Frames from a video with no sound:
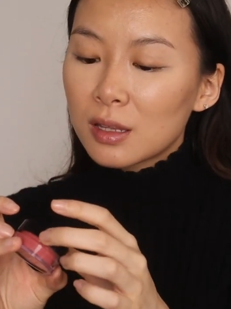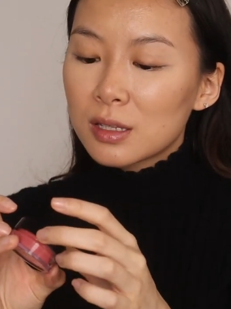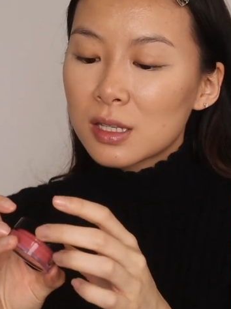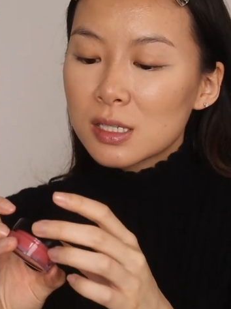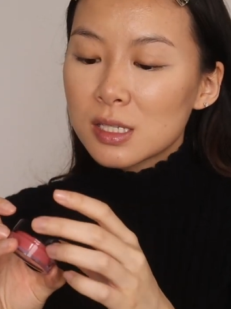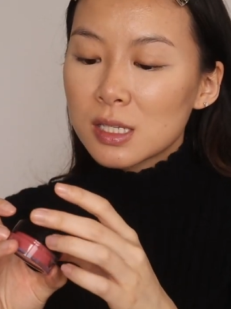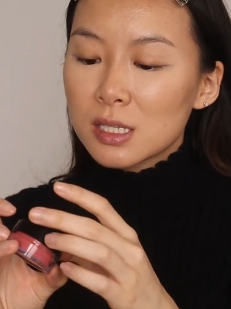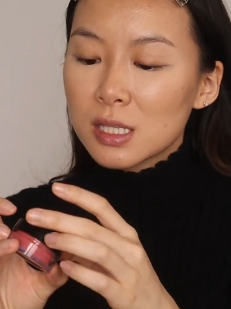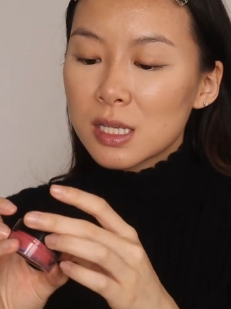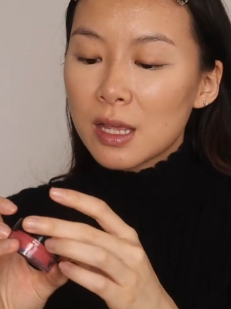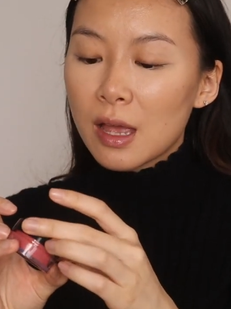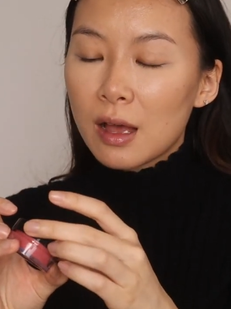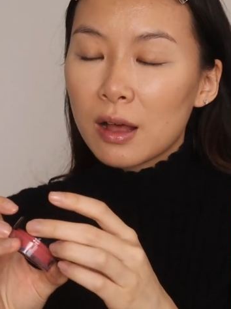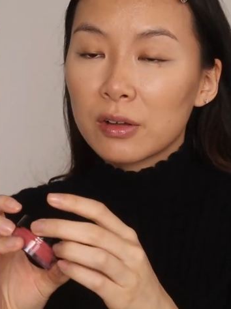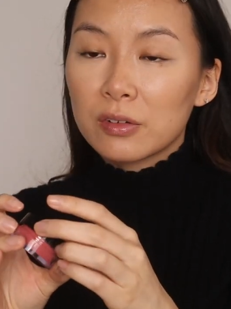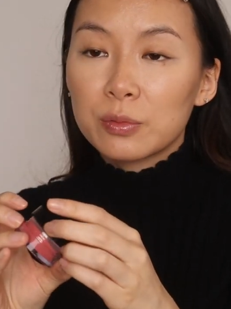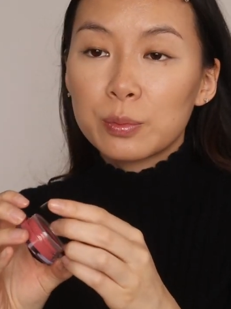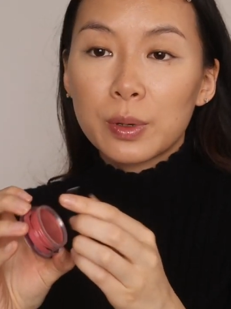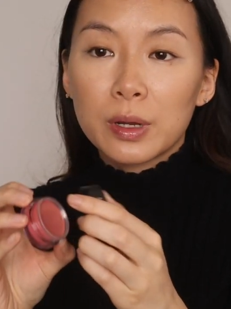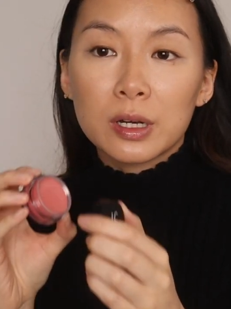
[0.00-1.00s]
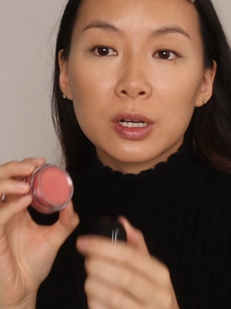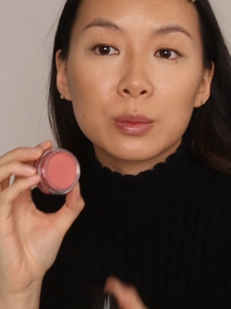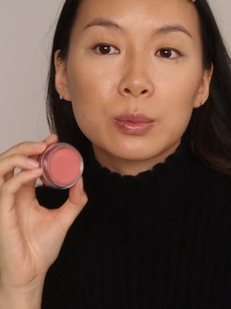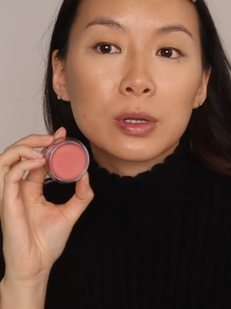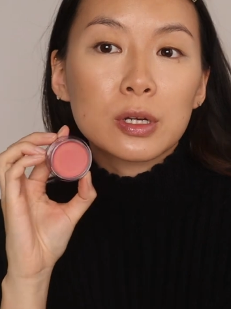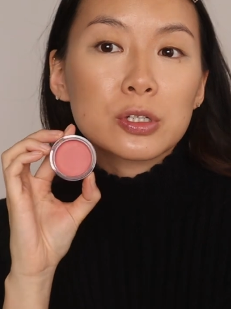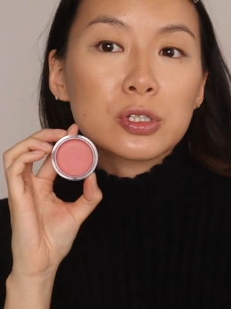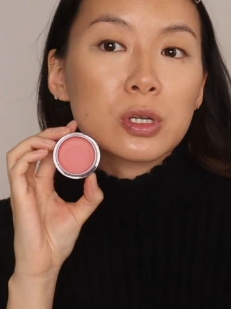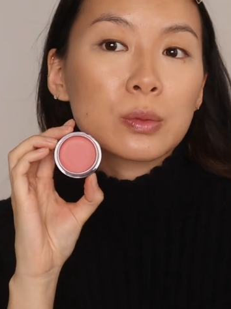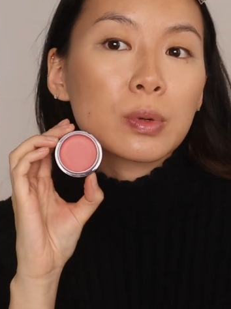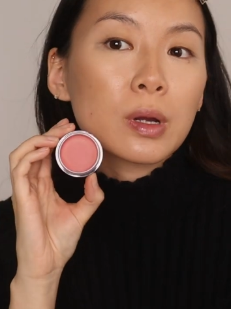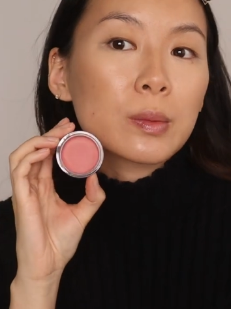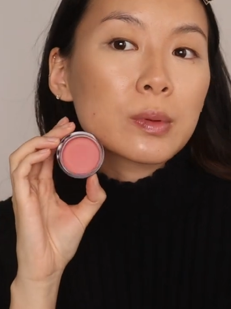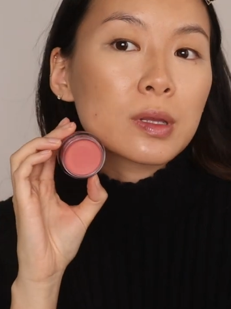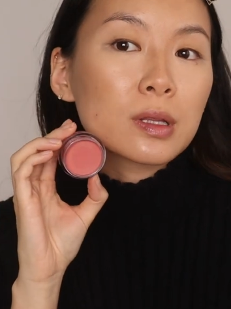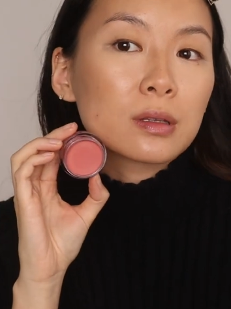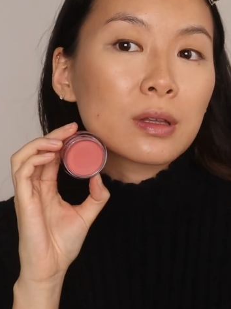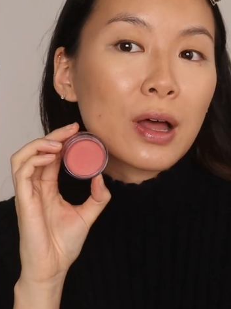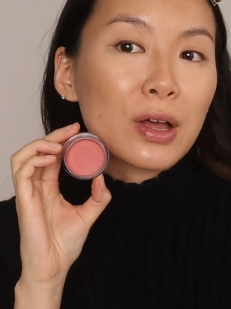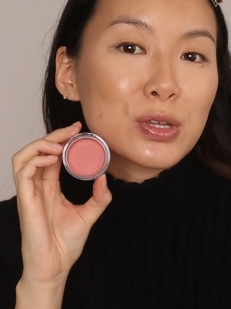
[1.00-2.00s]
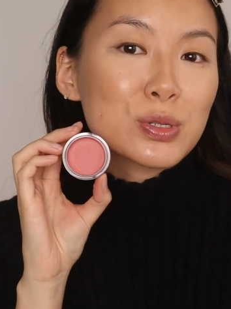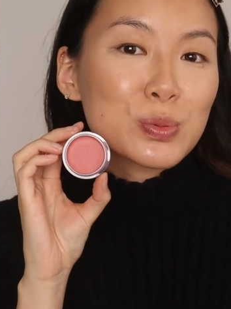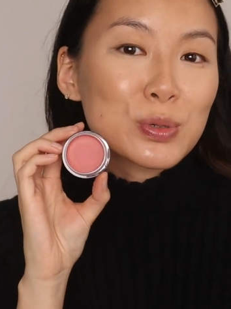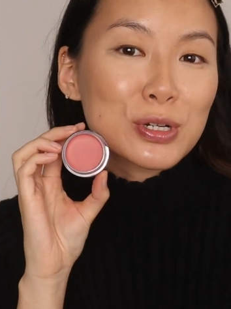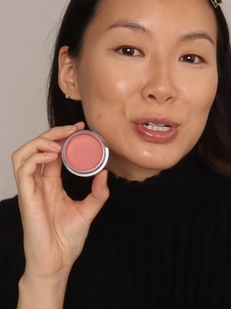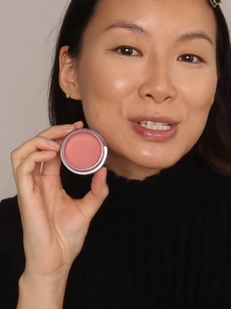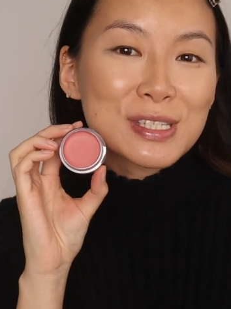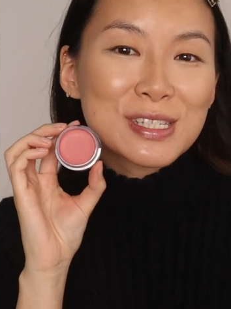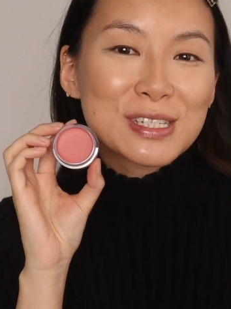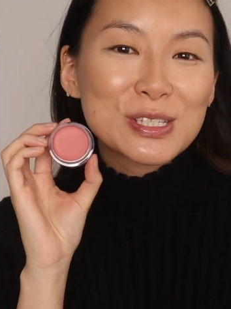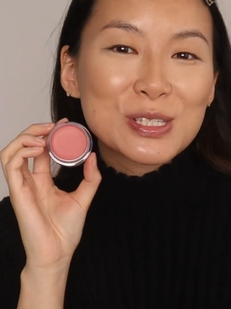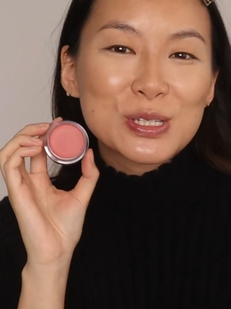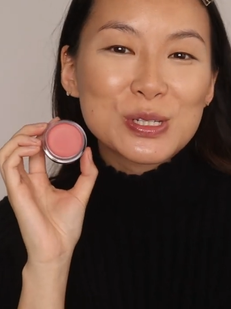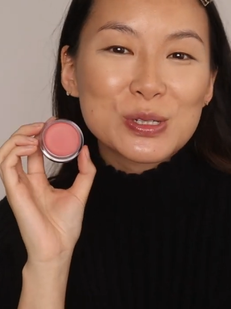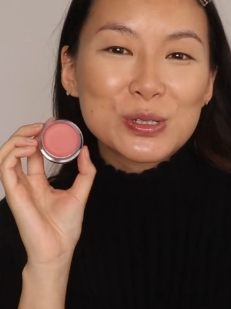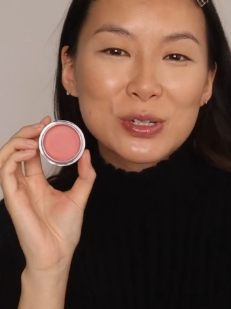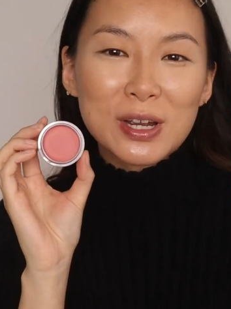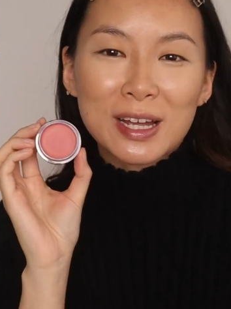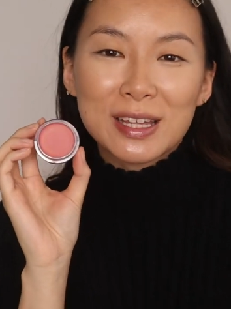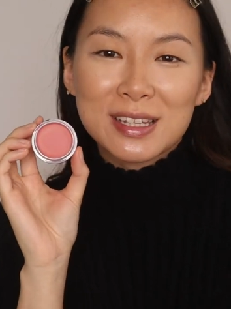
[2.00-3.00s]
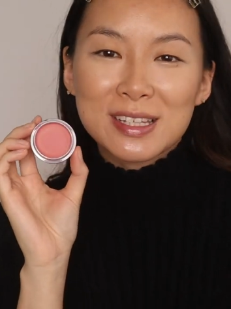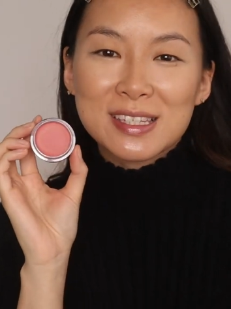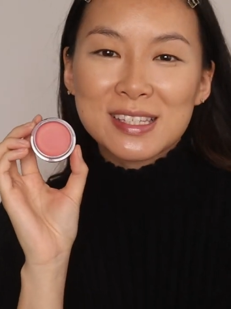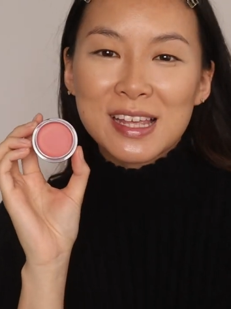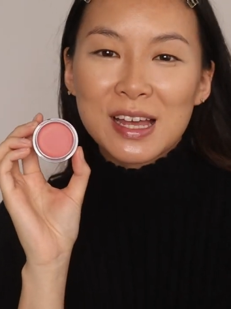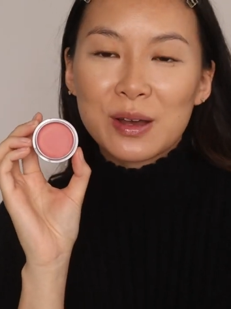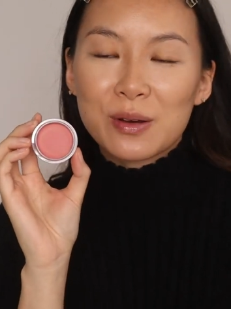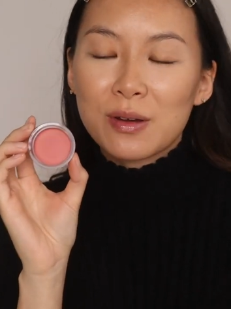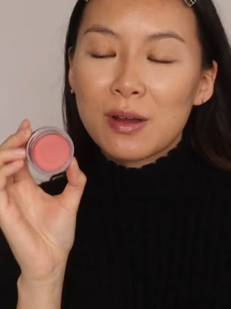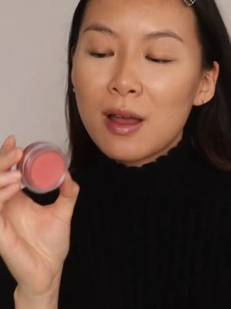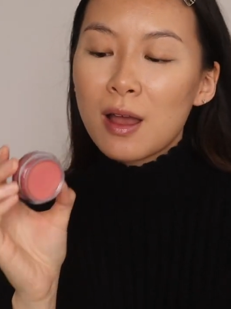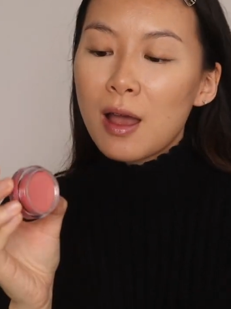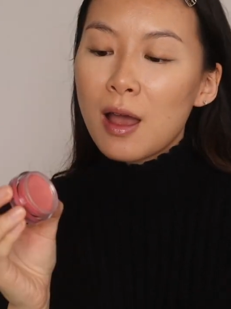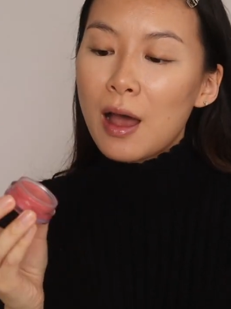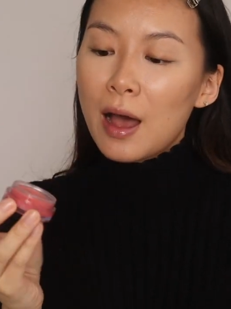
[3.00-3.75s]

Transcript: This is the e.l.f. Putty Blush. I'm probably the last person to try this out.